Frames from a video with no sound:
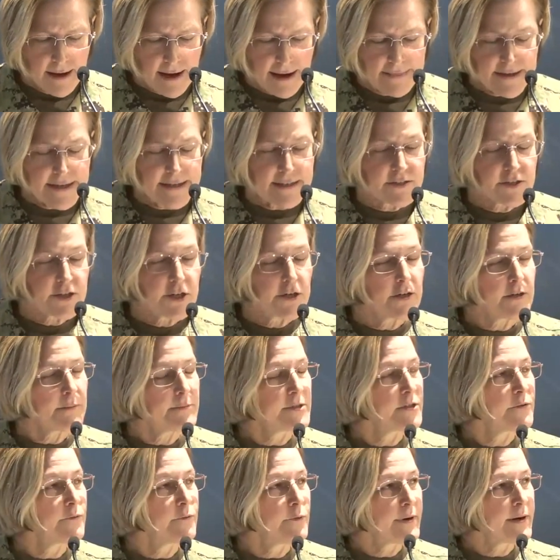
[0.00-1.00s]
And then in
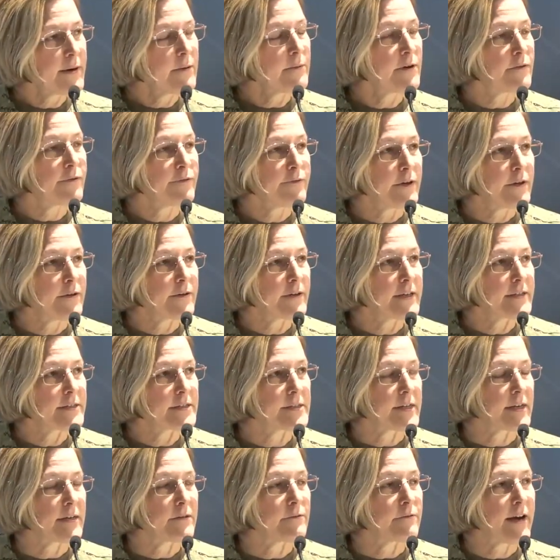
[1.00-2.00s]
terms of where we're
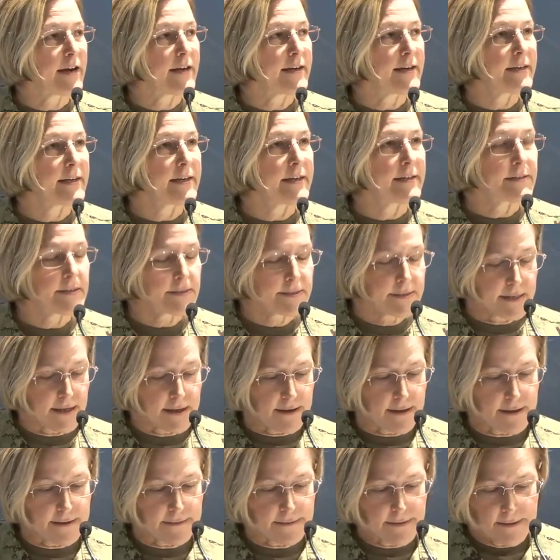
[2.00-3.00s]
focused on readiness,
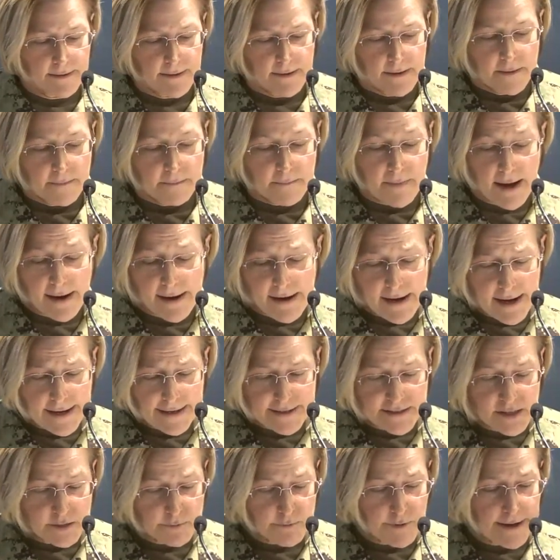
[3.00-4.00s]
my
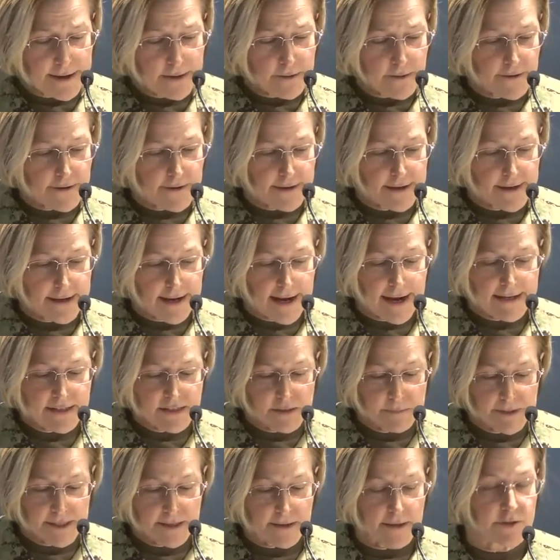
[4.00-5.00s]
highest priority
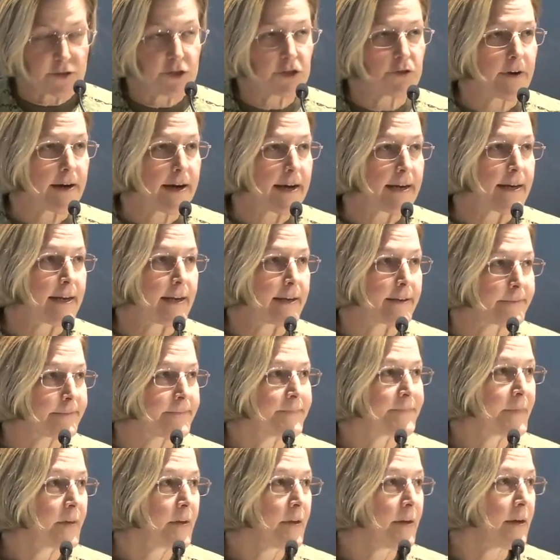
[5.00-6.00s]
has been on training
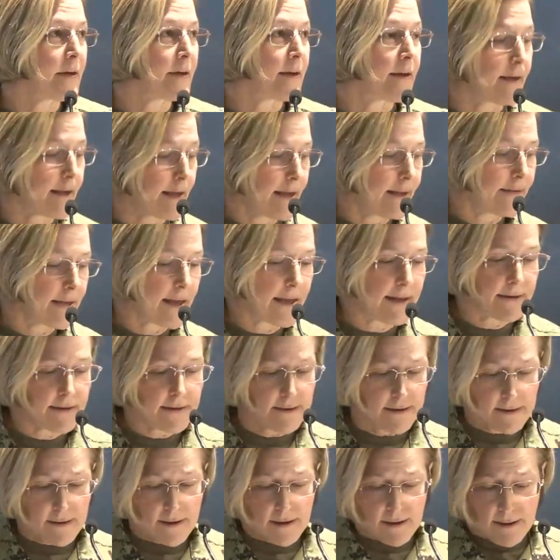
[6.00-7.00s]
uh, and that
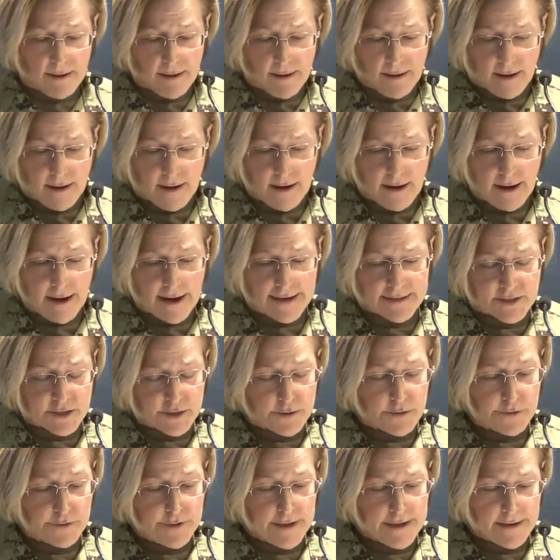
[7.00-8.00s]
I
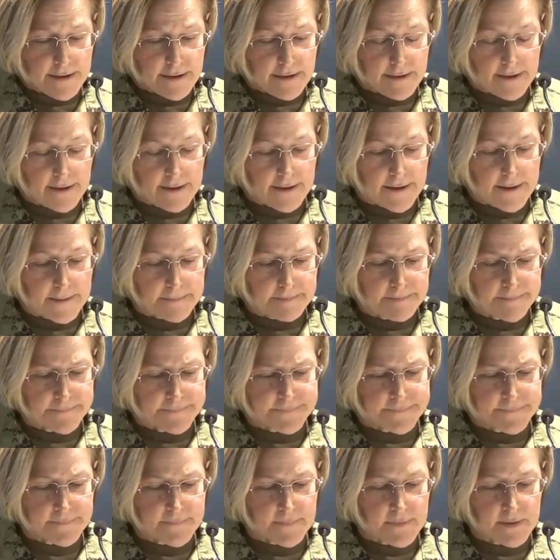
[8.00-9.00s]
do think um,
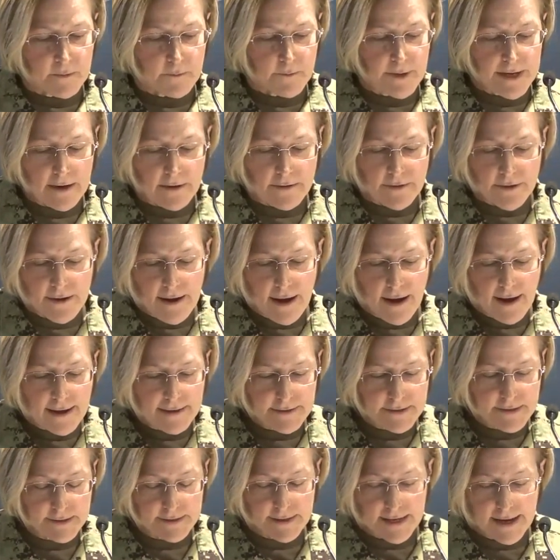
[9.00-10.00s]
we are
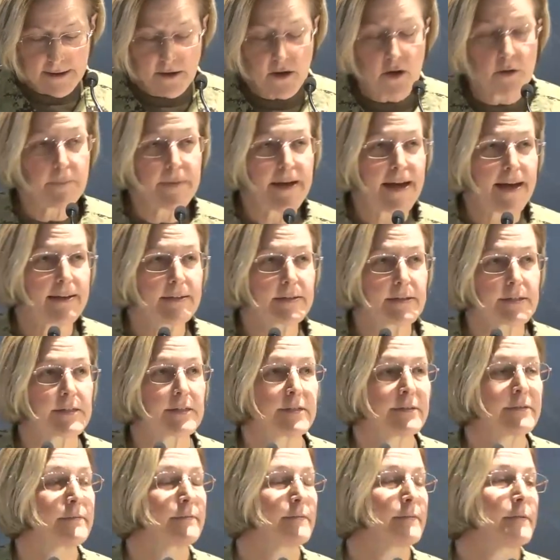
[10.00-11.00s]
not at our best